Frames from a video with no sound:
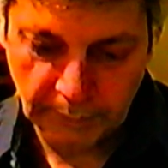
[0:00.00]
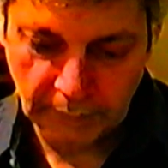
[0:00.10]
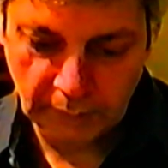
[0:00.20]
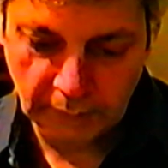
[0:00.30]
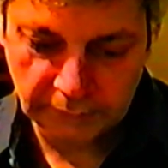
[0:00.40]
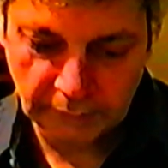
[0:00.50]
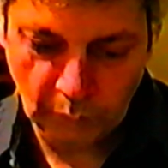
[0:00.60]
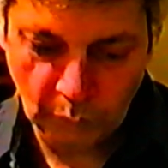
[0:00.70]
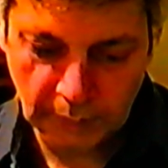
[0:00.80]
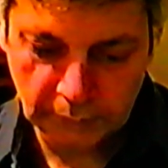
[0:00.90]
because
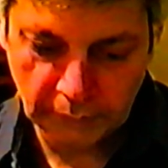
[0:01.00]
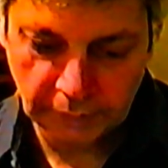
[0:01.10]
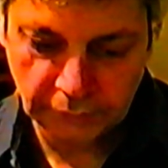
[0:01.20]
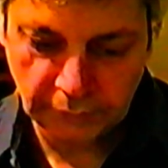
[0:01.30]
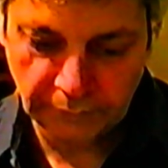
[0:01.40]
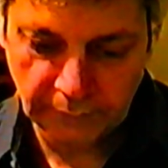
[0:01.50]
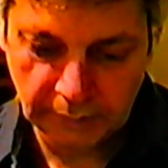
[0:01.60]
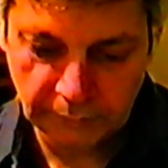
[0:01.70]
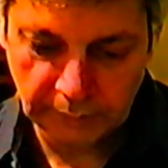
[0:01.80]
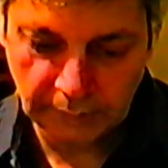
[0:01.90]
they want to achieve a,
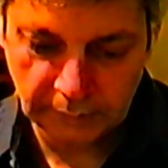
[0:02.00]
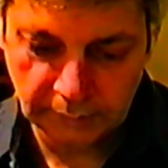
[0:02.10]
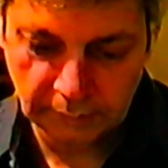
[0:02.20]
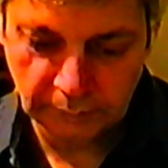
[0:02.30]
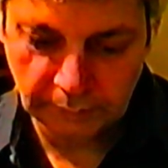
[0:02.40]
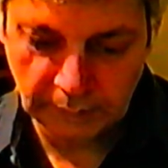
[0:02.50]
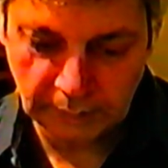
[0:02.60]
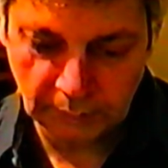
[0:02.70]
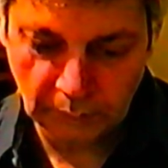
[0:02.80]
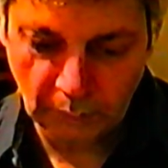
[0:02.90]
a,
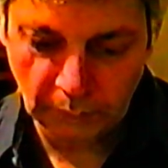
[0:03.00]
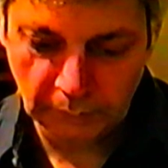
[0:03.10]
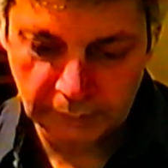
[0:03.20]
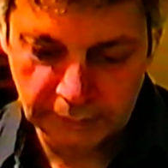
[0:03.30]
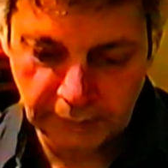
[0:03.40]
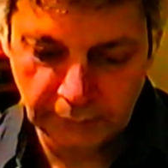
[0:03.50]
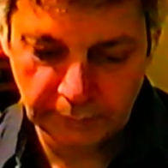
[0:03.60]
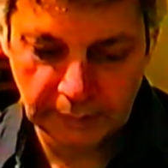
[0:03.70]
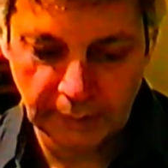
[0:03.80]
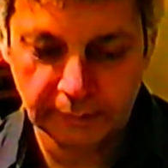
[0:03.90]
a goal
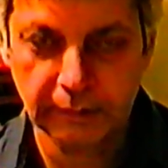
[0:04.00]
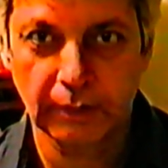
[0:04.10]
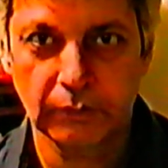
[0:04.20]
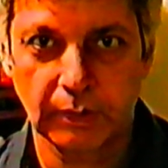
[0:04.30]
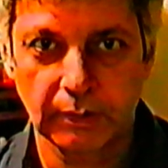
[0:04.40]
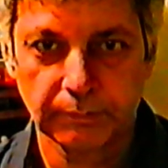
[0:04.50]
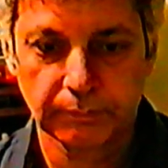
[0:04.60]
secretly, etc.